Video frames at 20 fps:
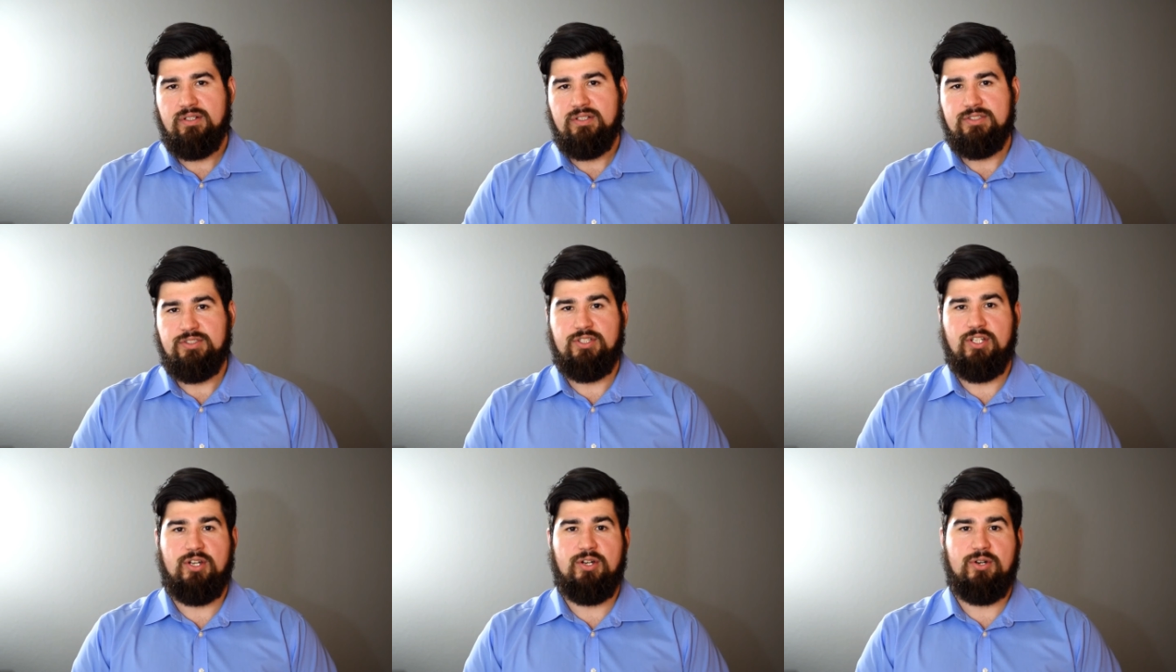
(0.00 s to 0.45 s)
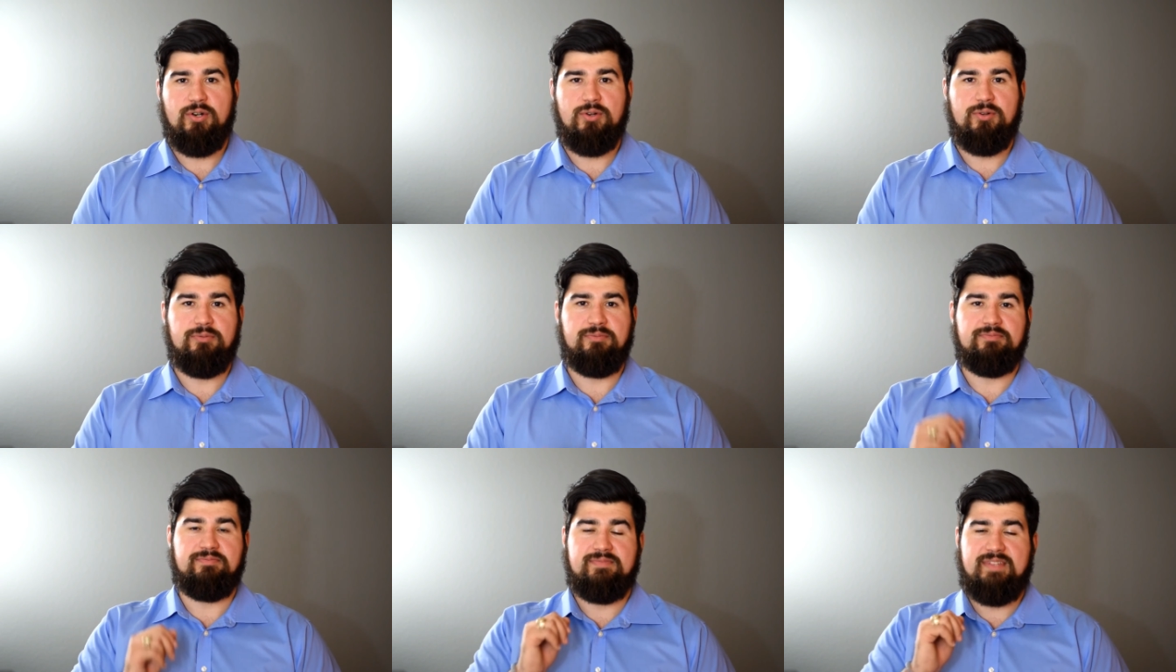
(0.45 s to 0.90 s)

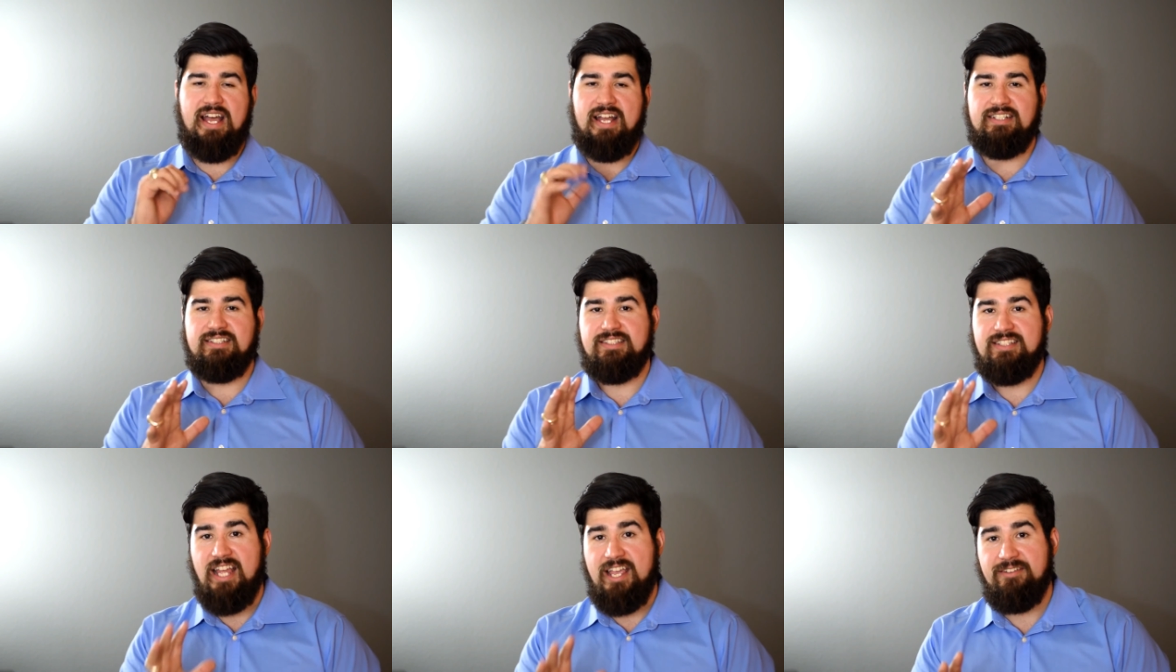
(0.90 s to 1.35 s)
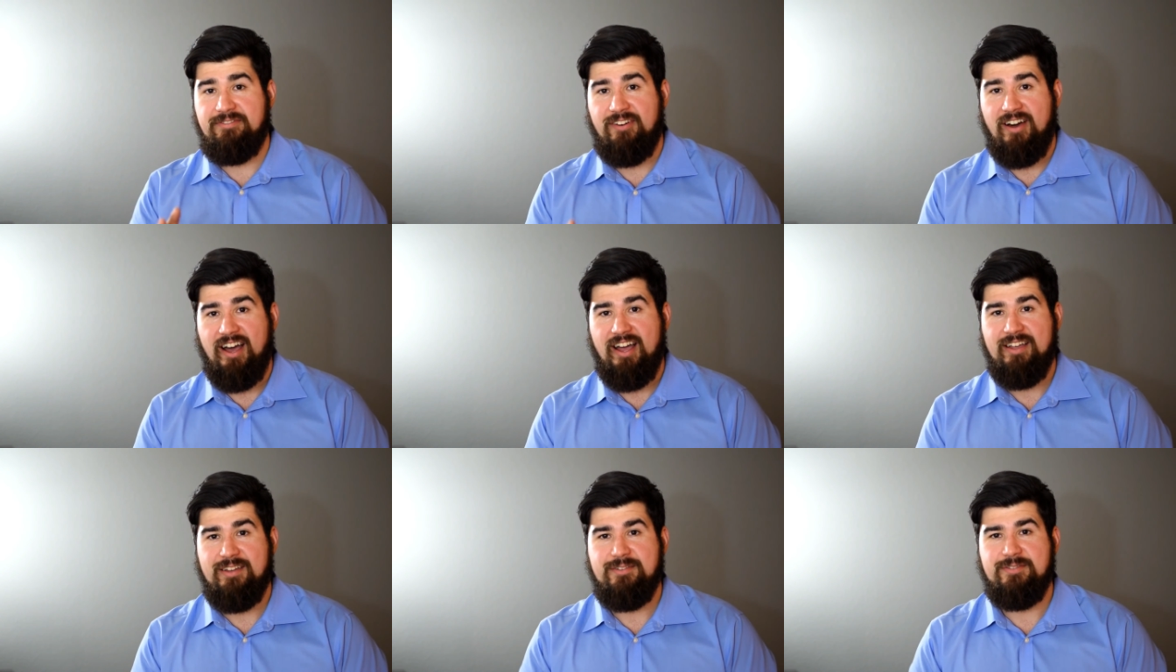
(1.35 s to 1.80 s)
So that's day
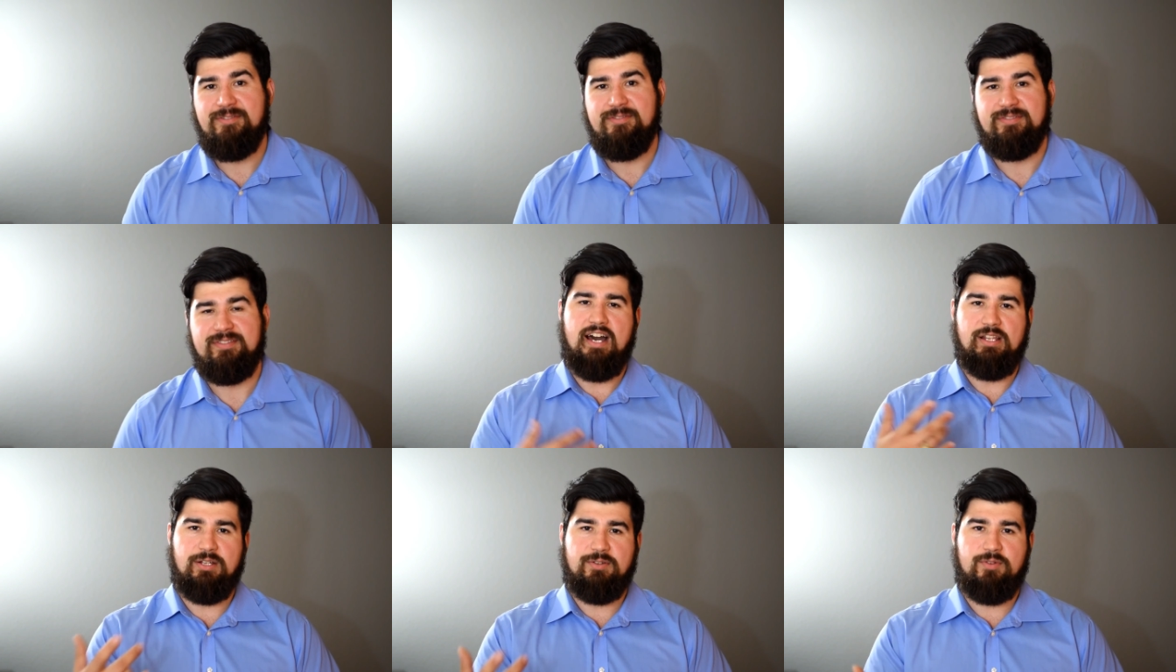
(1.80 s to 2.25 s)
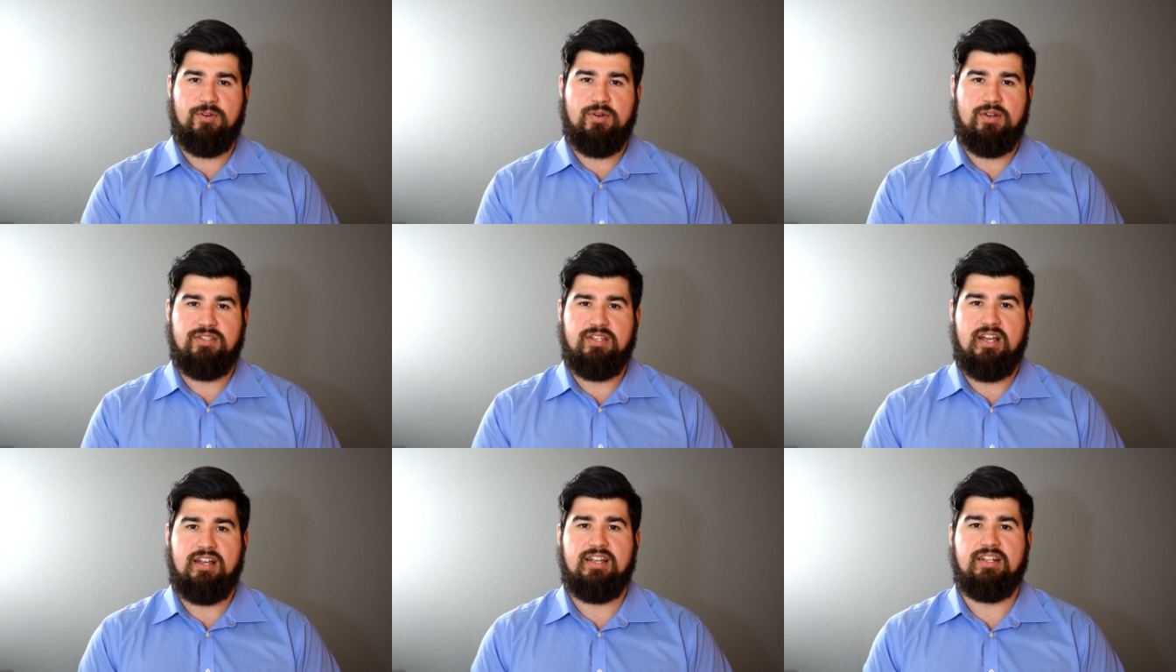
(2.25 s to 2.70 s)
five. I look
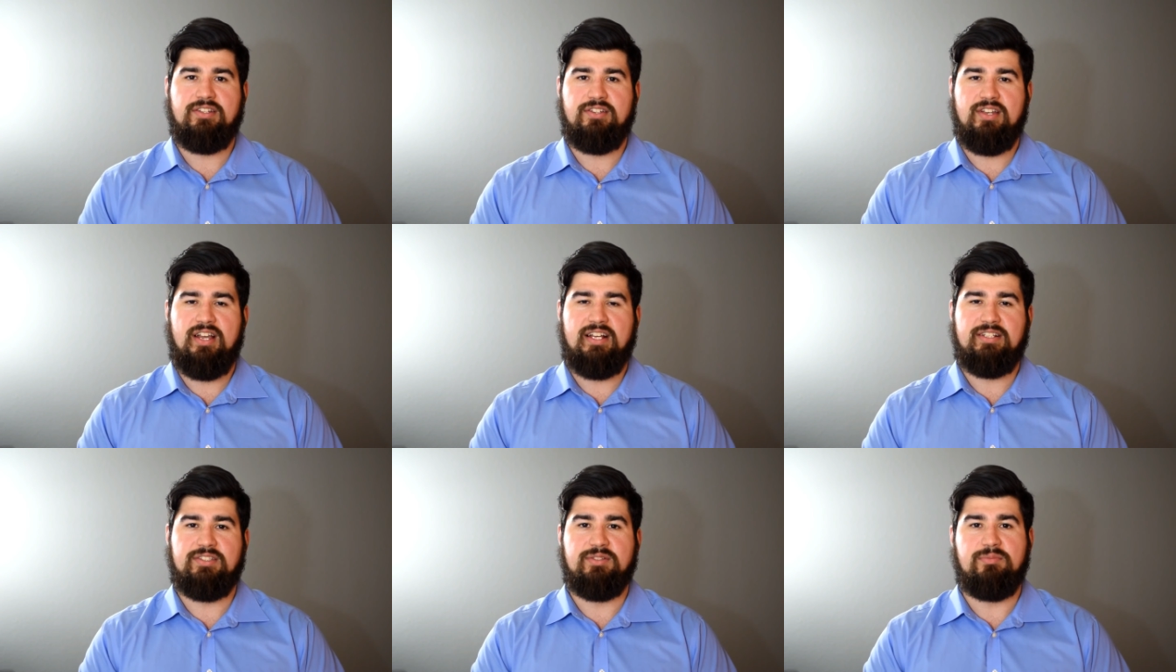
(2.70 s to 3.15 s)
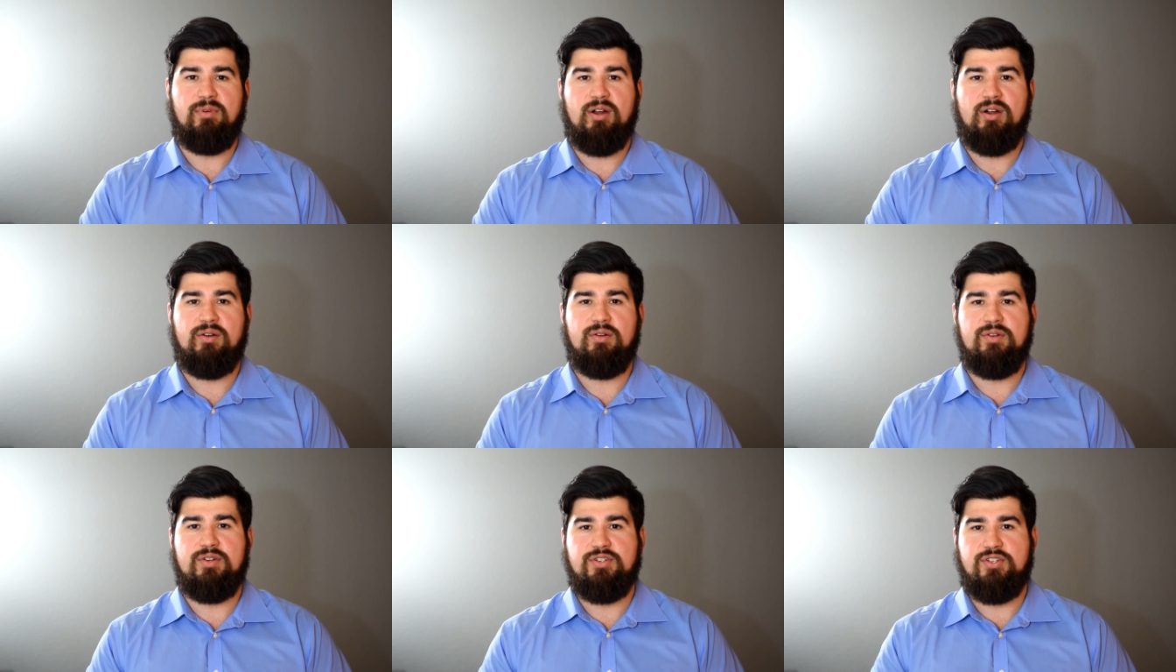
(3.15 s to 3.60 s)
forward to talking to you guys
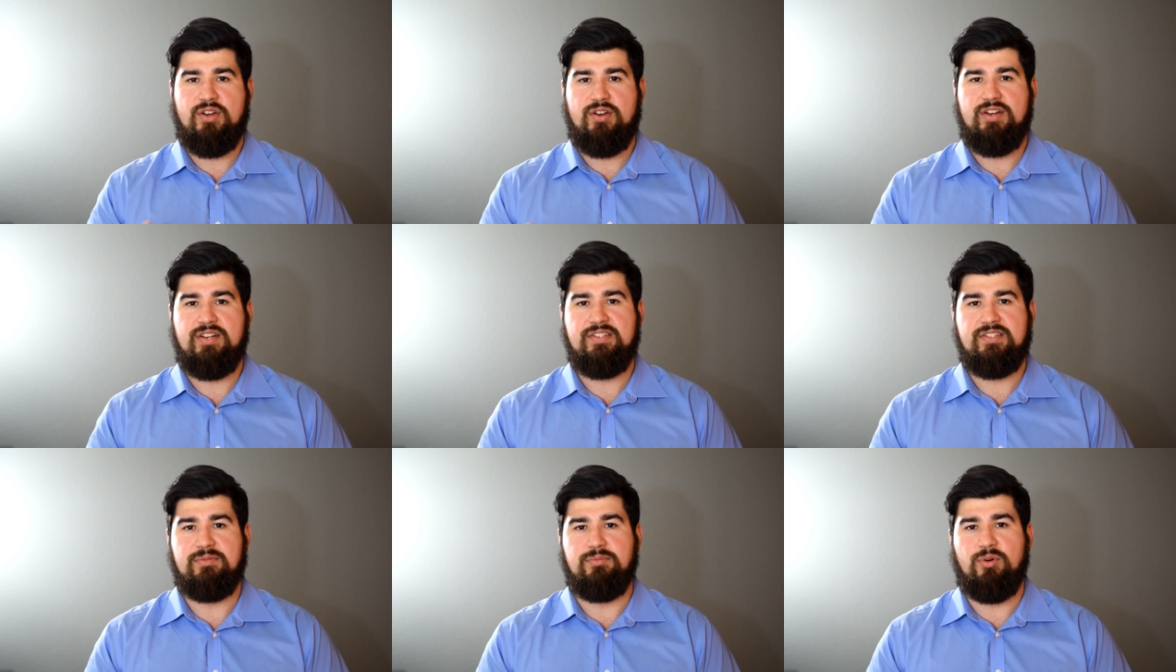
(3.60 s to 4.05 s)
tomorrow and sharing some